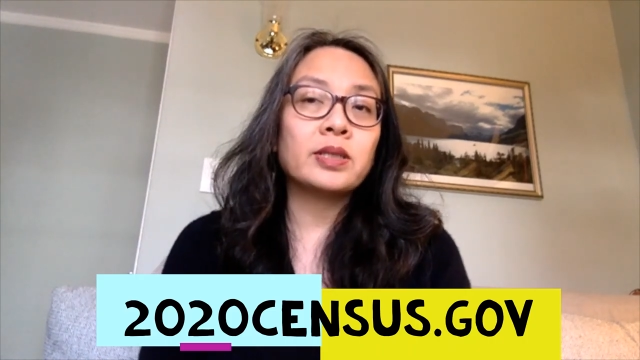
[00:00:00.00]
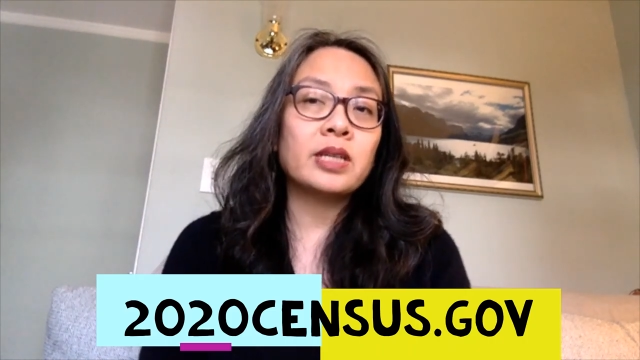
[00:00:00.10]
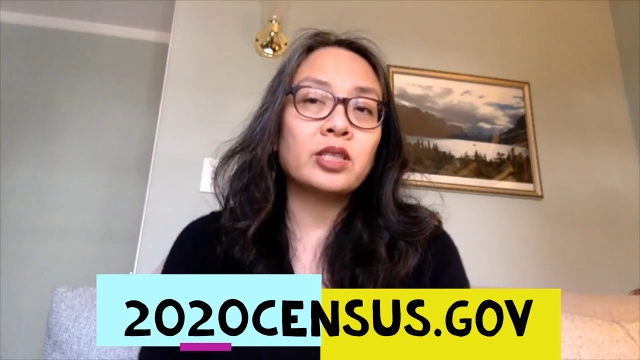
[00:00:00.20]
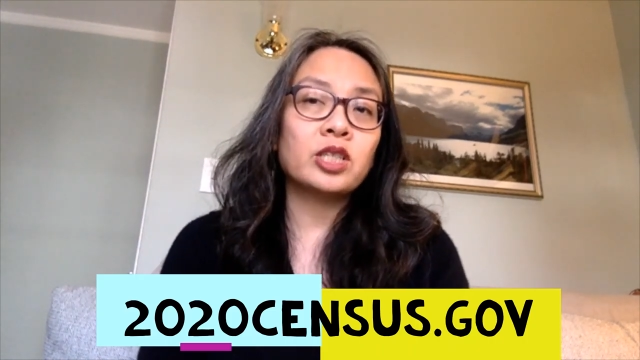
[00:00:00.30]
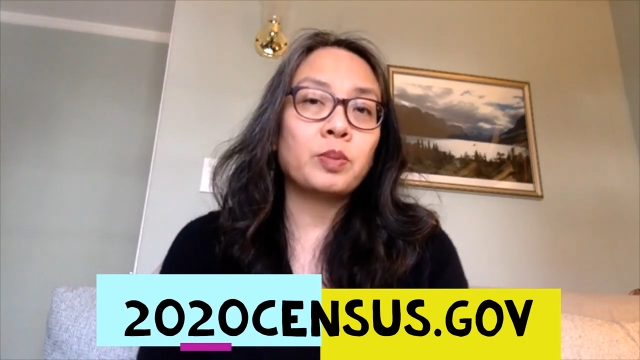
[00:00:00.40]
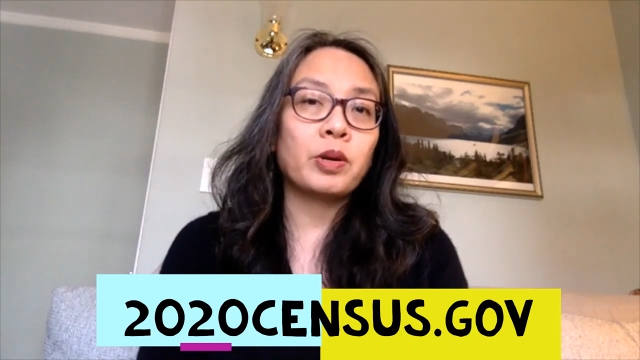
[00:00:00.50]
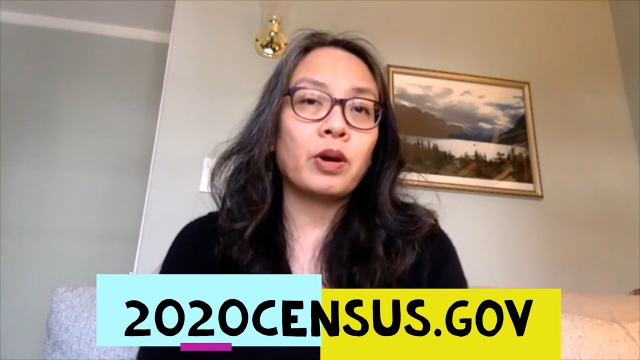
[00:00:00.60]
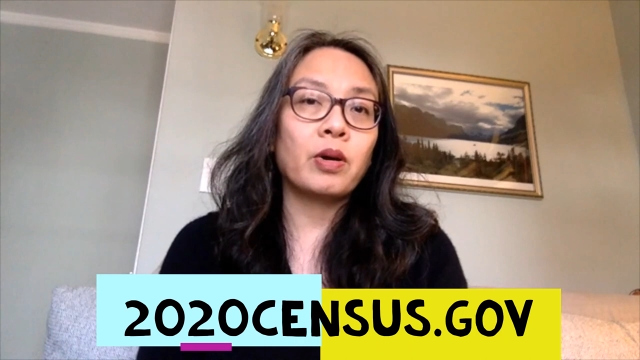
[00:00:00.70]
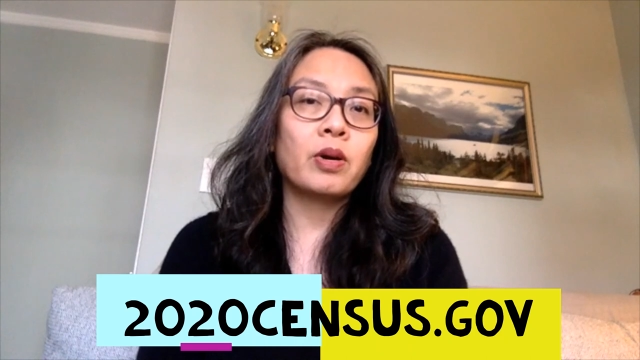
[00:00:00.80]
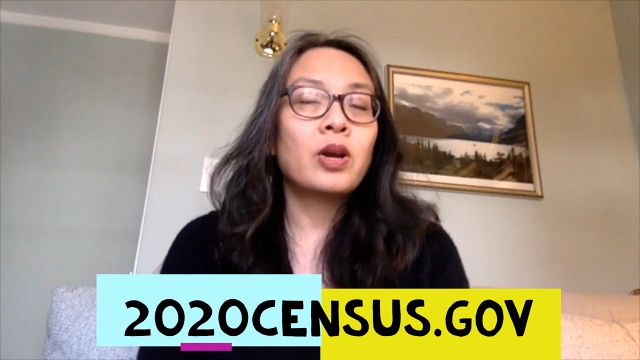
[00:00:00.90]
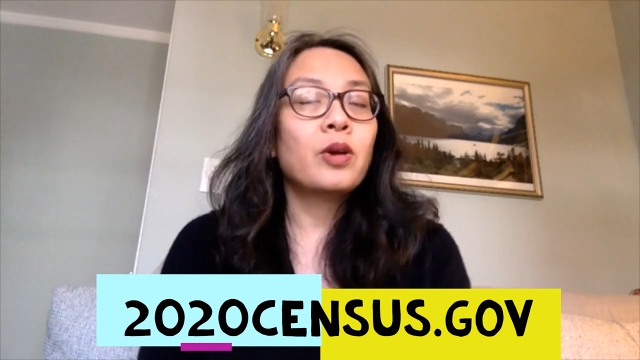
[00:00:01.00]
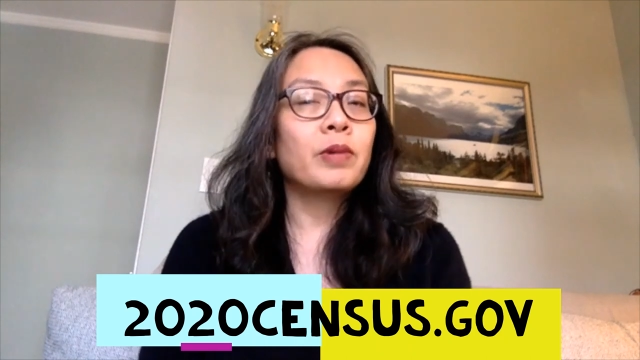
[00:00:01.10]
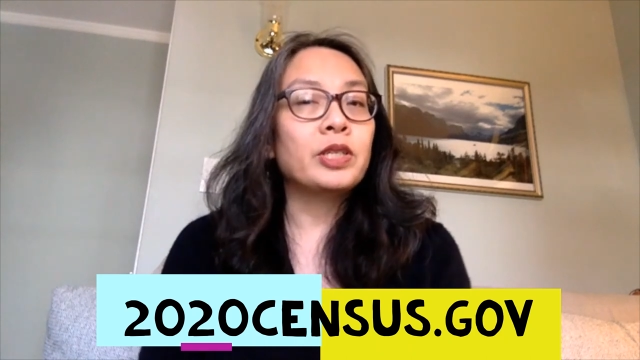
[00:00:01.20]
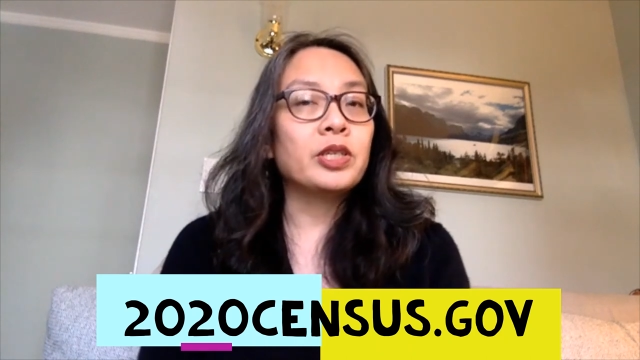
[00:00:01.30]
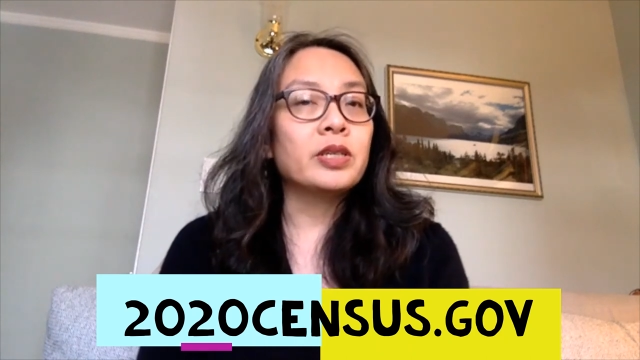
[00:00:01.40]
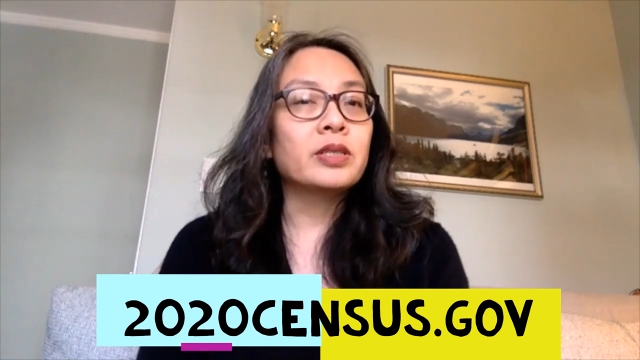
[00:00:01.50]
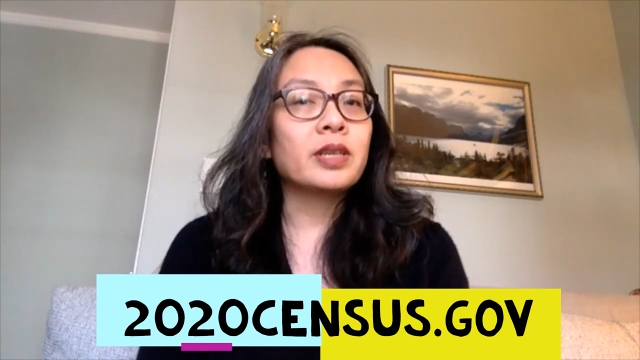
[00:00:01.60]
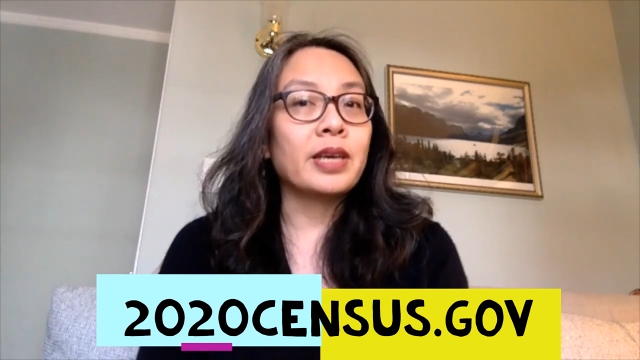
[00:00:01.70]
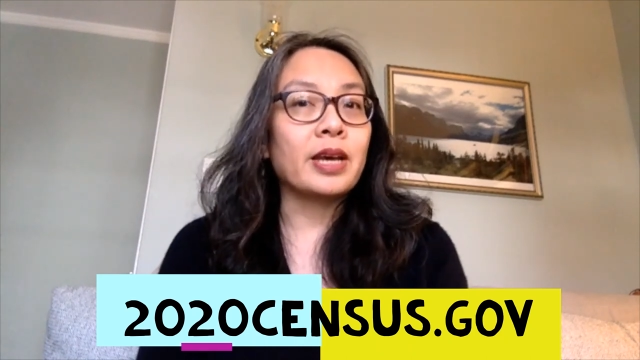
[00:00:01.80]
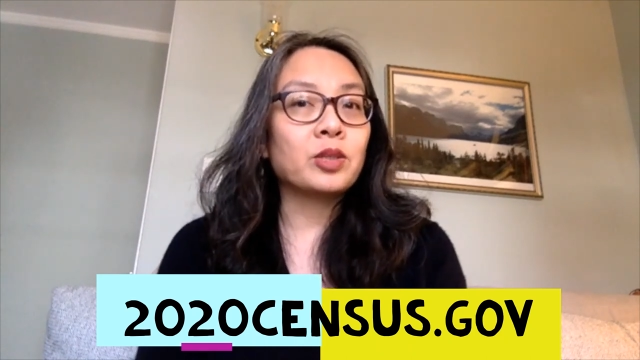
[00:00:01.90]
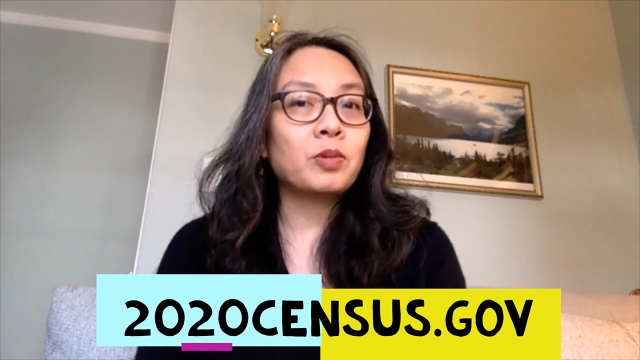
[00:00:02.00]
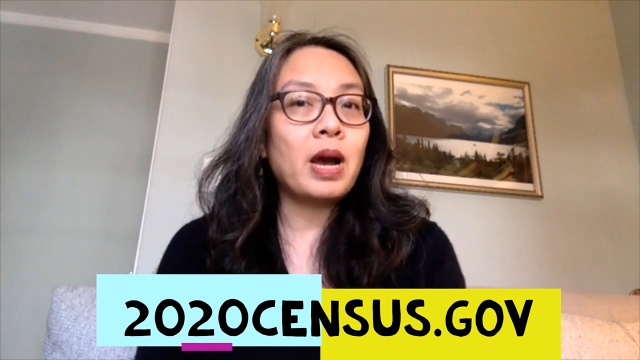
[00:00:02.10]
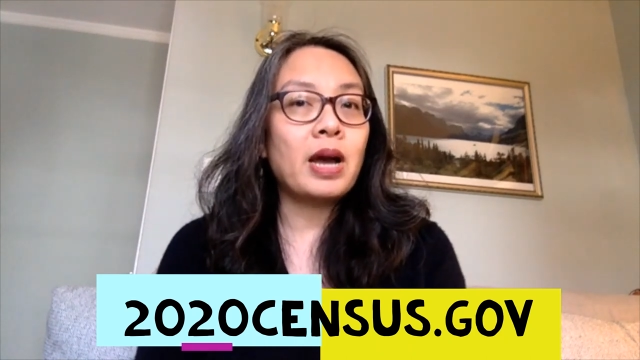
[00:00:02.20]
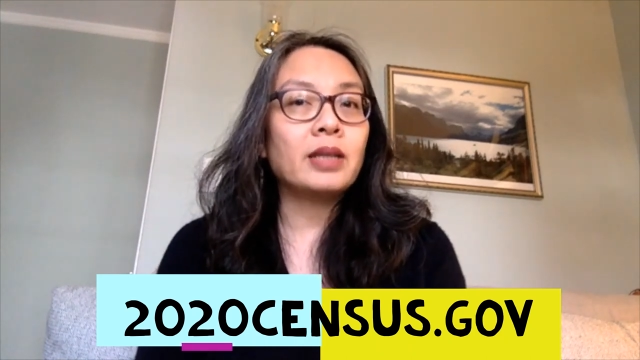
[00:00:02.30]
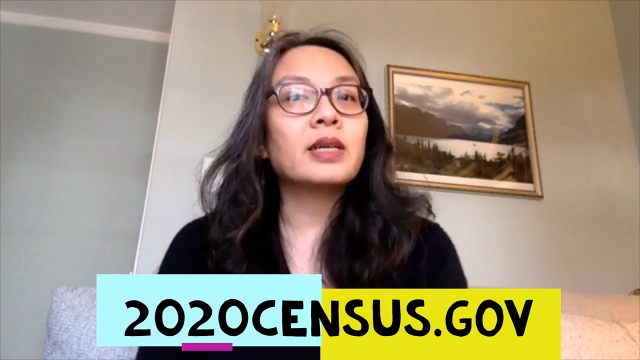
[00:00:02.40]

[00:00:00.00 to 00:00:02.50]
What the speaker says: Census Bureau, which is, guess what,